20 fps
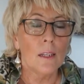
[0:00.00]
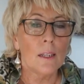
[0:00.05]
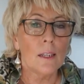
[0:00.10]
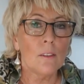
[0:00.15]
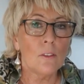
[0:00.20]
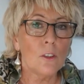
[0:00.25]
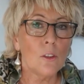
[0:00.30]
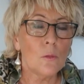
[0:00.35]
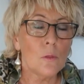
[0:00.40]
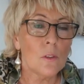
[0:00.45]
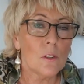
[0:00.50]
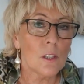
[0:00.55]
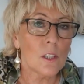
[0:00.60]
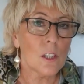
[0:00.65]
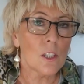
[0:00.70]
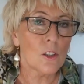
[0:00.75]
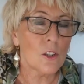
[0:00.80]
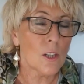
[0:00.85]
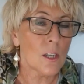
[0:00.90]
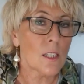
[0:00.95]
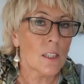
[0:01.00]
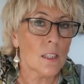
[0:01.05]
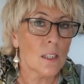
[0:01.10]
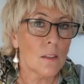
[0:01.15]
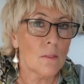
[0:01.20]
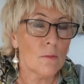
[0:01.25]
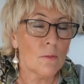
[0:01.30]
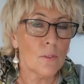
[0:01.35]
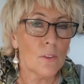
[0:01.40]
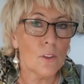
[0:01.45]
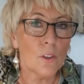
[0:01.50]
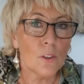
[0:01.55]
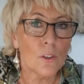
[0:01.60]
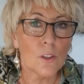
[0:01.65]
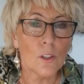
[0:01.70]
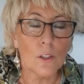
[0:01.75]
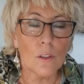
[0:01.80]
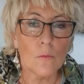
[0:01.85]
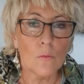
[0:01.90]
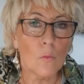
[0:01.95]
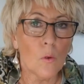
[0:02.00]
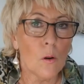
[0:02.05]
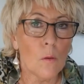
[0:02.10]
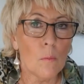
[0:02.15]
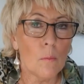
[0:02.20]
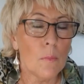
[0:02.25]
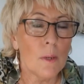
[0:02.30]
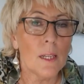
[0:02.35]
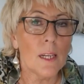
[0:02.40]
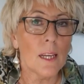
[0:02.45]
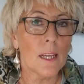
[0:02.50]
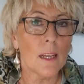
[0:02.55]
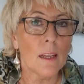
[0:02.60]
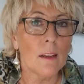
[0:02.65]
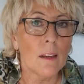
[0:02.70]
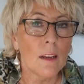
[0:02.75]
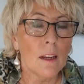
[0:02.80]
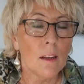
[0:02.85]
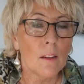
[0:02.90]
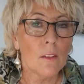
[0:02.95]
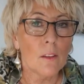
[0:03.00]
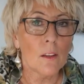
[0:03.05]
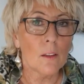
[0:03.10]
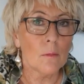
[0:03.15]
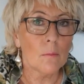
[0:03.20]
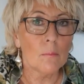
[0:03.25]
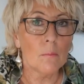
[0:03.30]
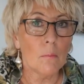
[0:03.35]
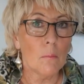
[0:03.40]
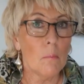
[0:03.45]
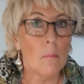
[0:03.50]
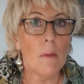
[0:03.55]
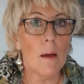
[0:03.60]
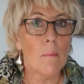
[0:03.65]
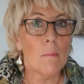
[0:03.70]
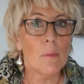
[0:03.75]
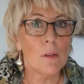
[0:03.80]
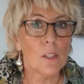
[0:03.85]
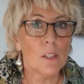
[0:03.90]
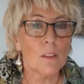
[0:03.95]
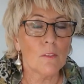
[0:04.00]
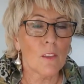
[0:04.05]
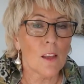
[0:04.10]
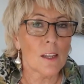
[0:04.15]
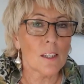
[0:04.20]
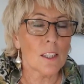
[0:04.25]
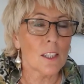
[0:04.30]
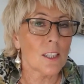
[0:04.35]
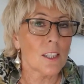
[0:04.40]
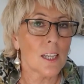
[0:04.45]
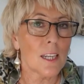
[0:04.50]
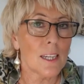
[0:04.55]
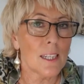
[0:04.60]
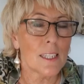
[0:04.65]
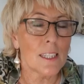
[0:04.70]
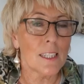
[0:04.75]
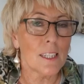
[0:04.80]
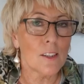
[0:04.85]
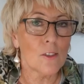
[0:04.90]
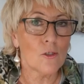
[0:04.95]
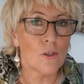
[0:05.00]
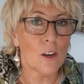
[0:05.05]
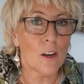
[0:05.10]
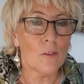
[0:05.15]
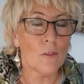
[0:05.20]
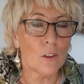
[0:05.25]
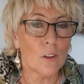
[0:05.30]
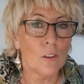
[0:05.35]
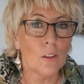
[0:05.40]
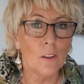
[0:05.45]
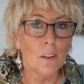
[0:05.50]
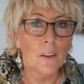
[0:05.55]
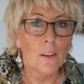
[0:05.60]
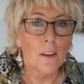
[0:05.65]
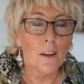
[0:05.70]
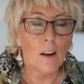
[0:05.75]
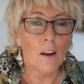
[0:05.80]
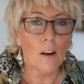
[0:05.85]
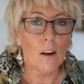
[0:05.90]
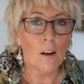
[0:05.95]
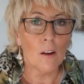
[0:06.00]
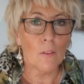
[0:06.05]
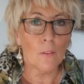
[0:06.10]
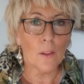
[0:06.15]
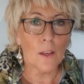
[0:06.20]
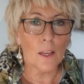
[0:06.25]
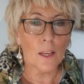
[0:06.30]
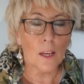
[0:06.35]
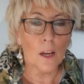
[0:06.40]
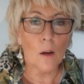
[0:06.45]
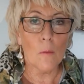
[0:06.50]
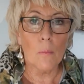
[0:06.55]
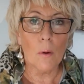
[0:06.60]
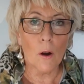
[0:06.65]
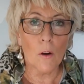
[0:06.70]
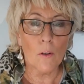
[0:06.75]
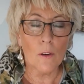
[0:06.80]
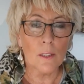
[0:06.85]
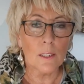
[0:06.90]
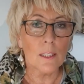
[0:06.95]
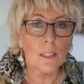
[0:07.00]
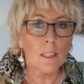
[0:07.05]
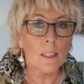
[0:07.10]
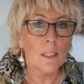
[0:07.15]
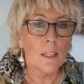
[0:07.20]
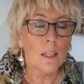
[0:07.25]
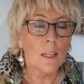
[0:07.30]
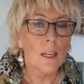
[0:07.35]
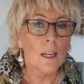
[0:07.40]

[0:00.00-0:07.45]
Now, no one's suggesting for 1 minute that members of that society in general are the abhorrent